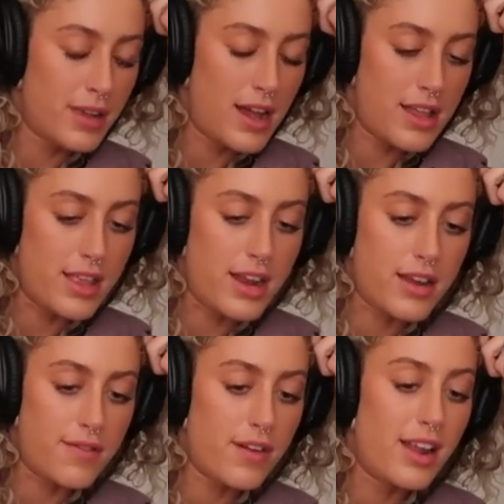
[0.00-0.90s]
and then
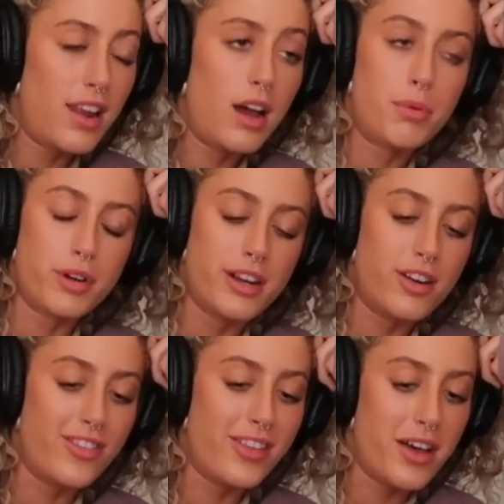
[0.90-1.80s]
I've elaborated
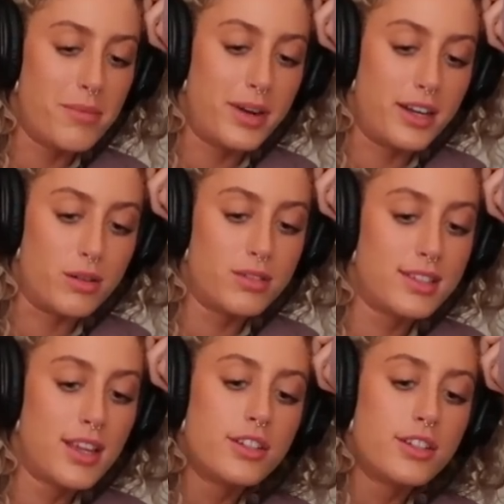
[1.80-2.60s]
on that in my notes.